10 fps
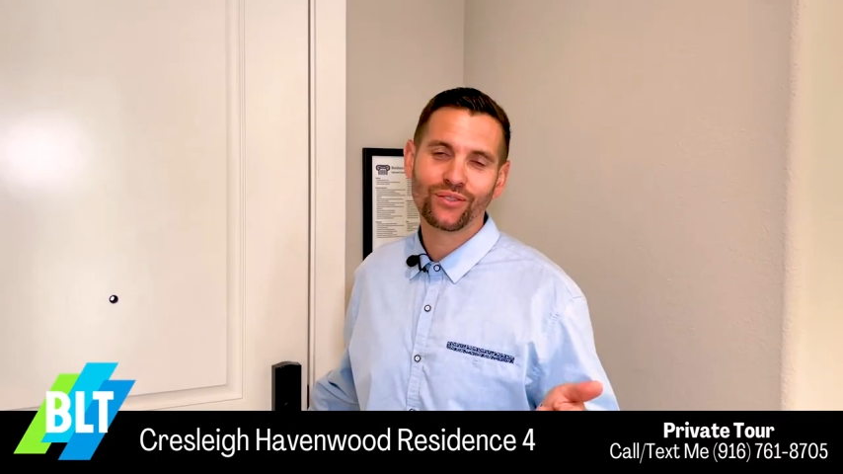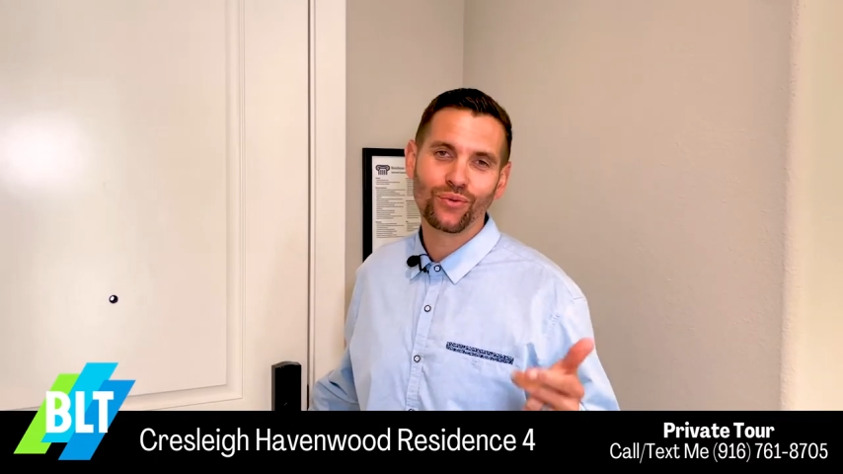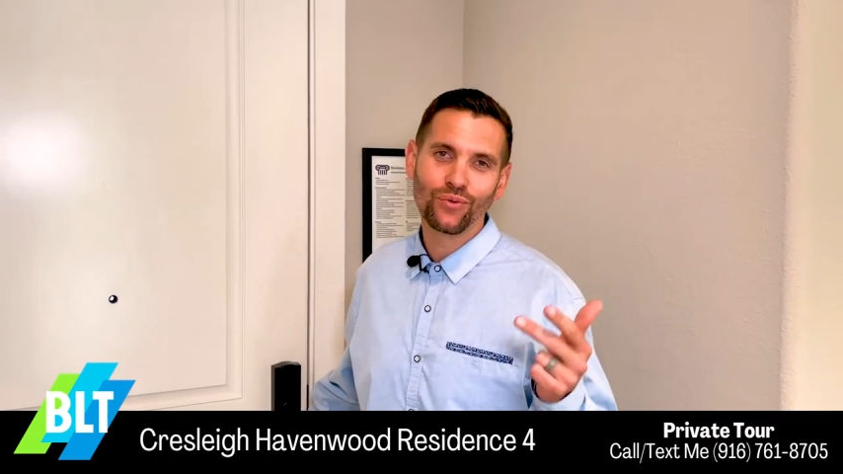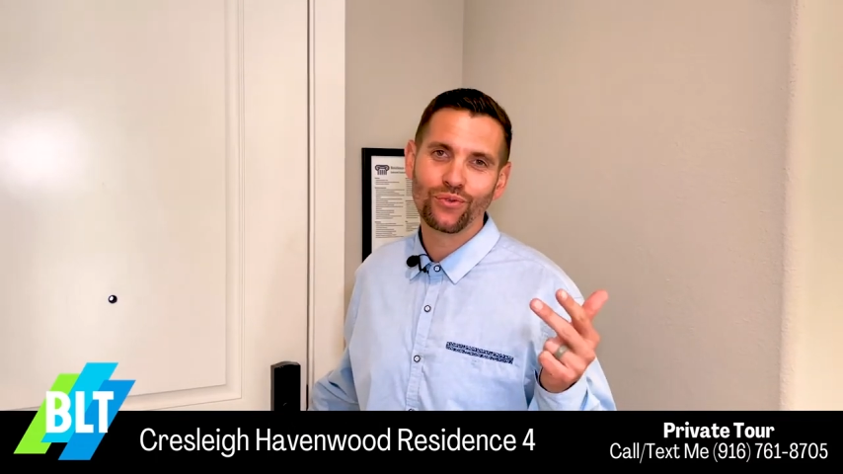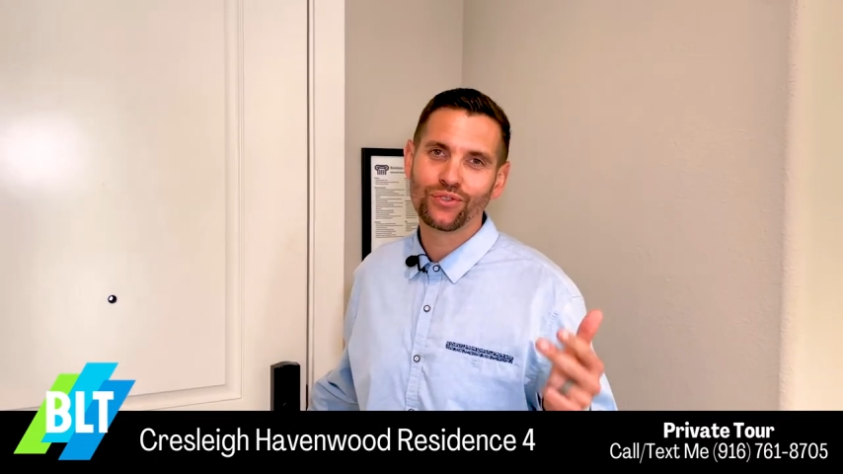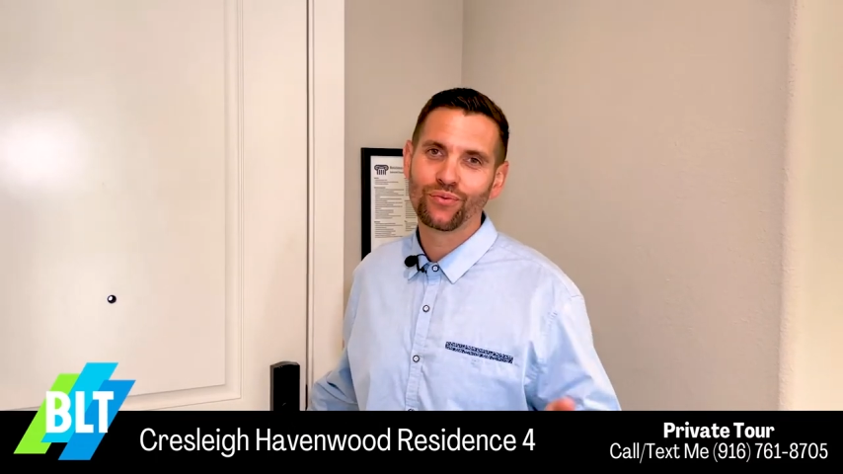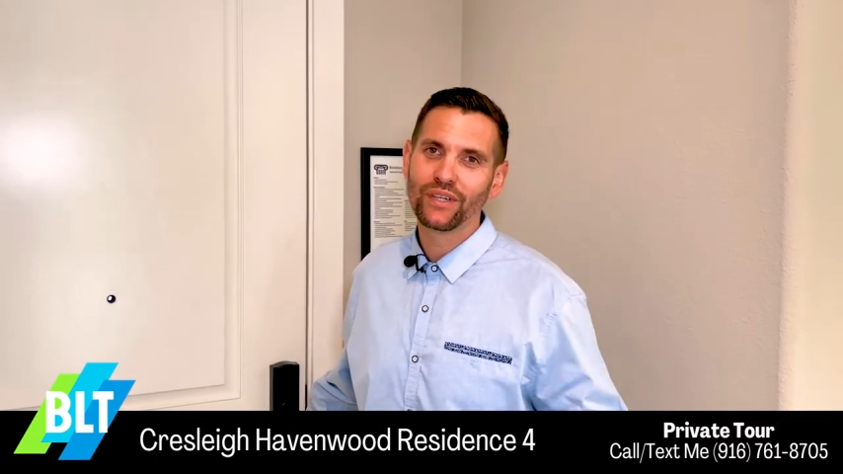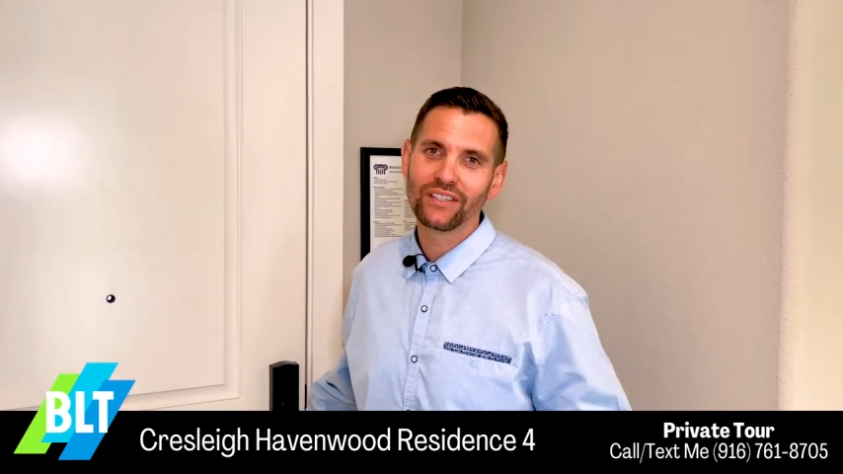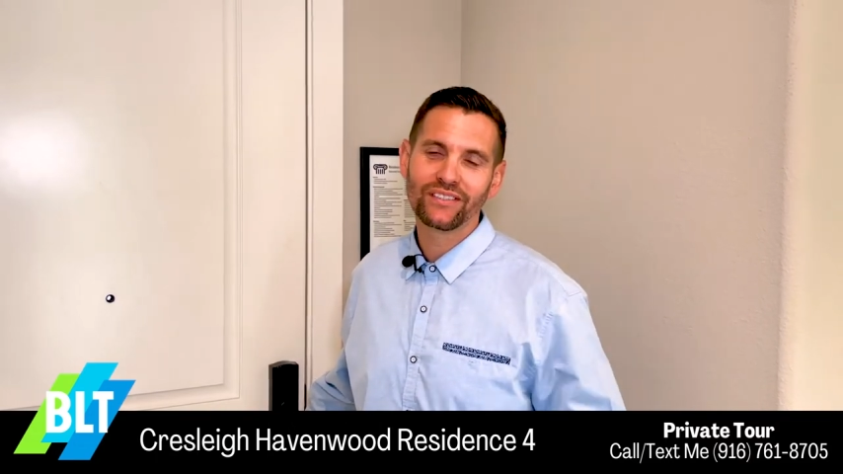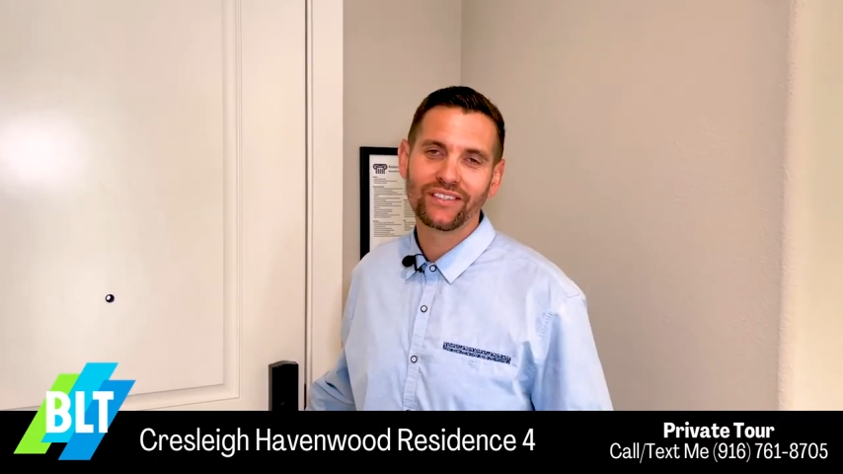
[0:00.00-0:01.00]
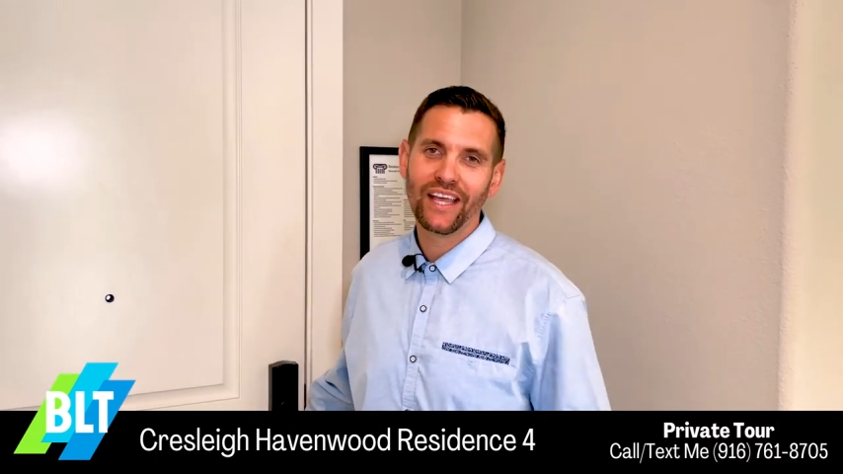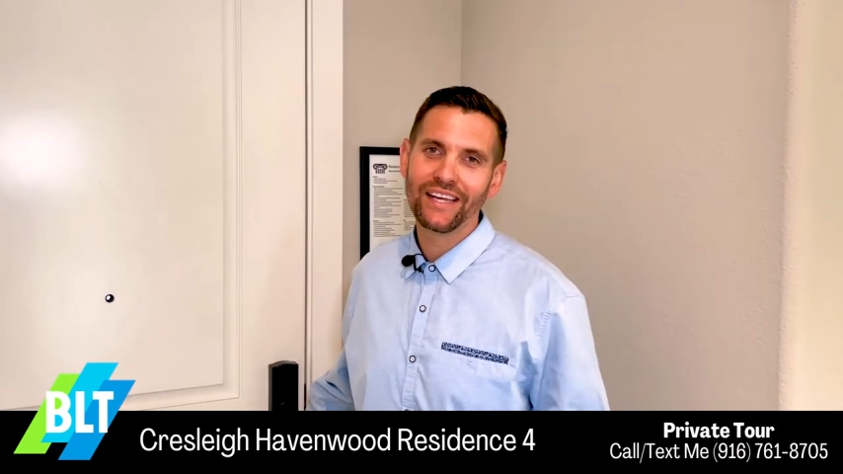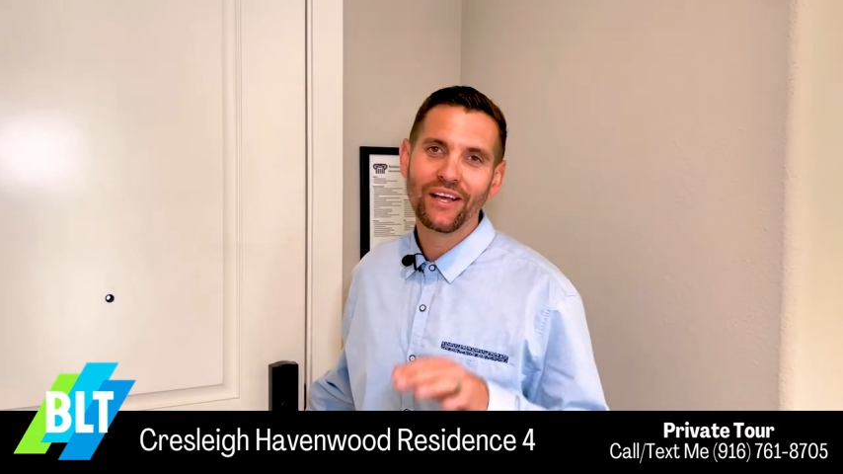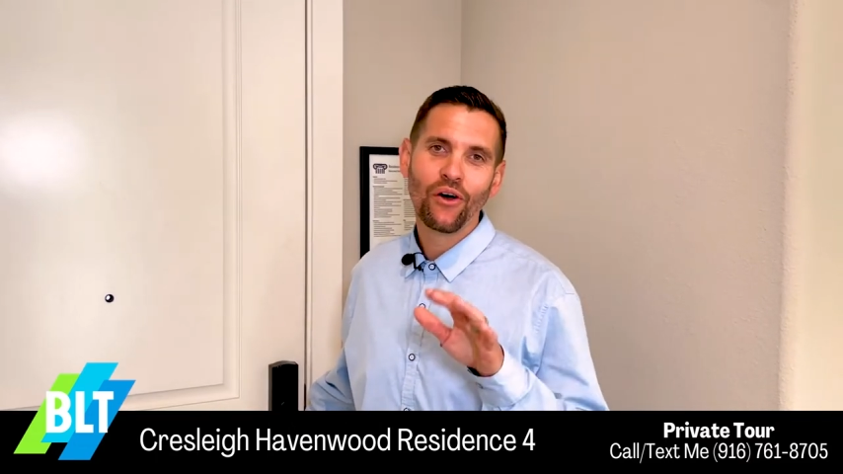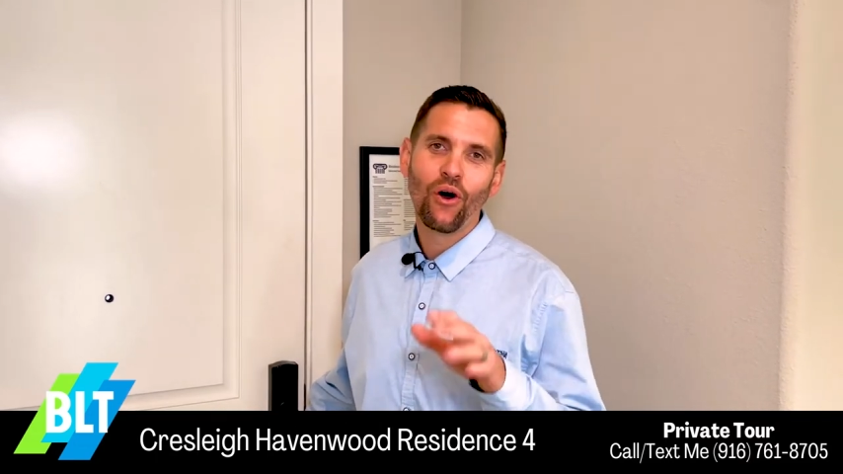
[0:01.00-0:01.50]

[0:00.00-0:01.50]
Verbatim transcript: schools, real estate,